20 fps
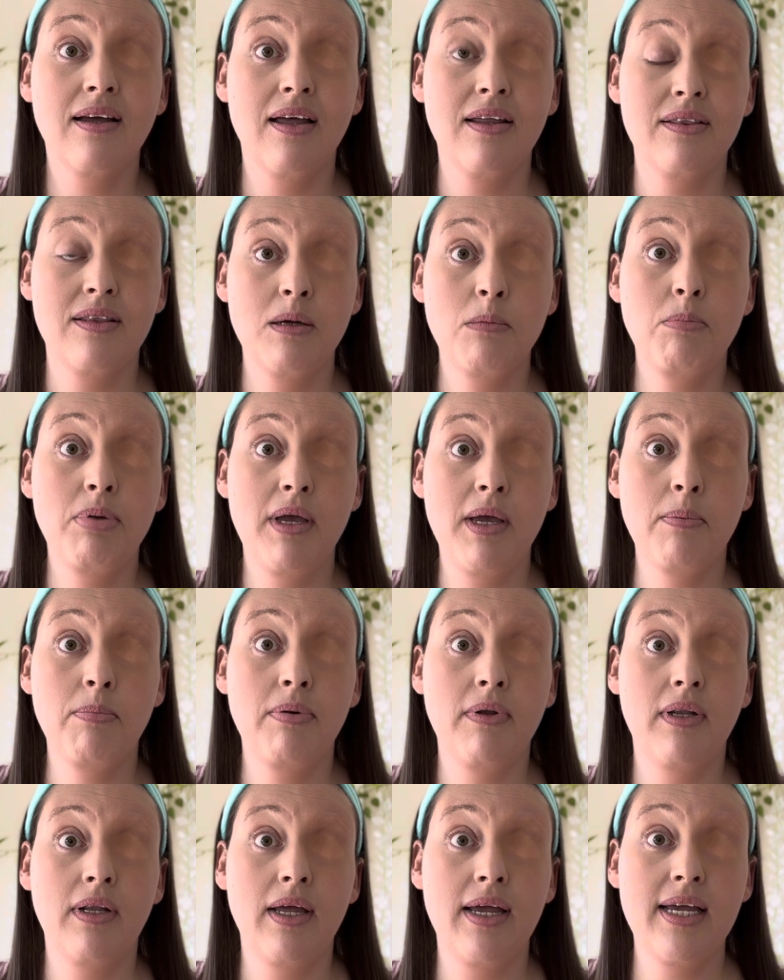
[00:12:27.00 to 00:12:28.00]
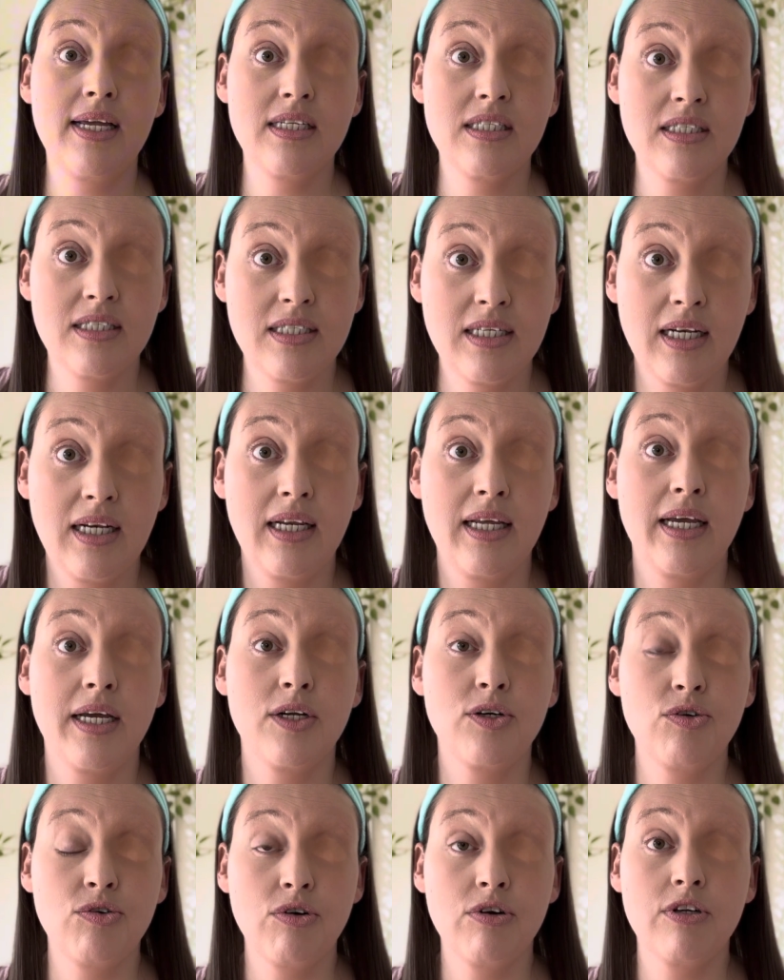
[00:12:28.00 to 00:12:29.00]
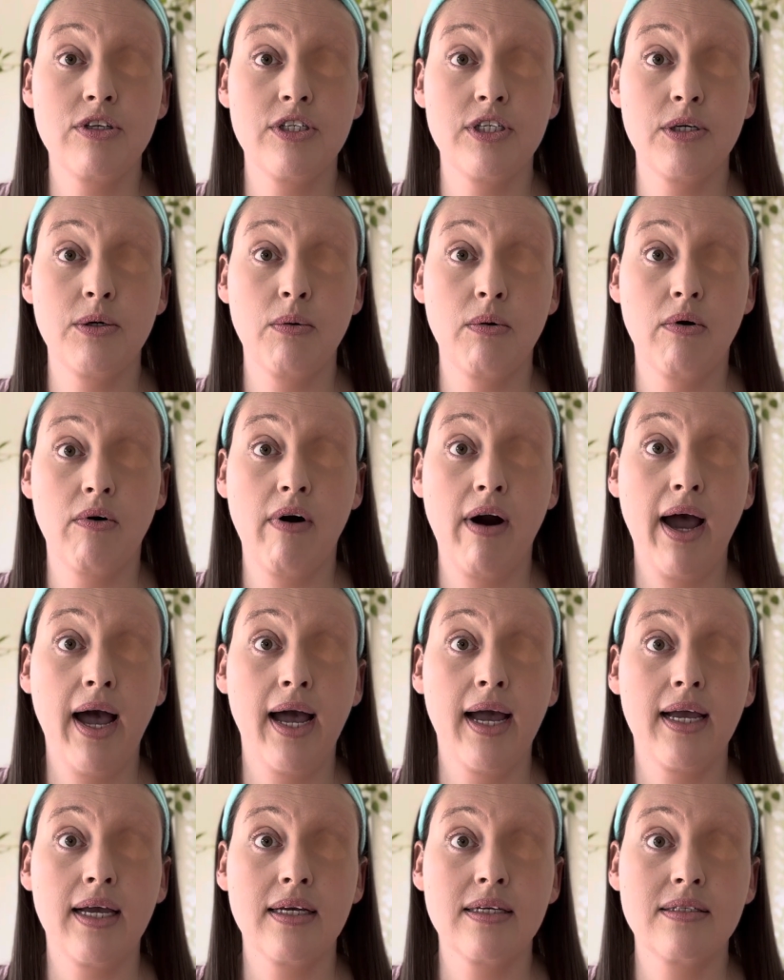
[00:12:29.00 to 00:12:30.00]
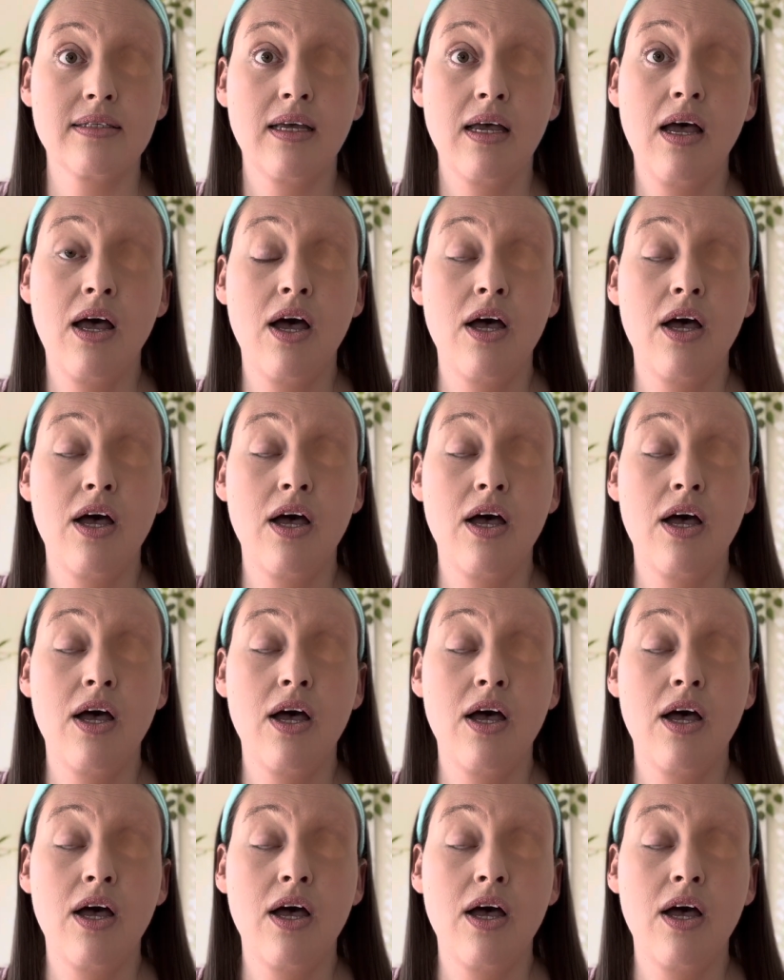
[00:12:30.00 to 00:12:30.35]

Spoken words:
that people instantly are drawn to her eyes.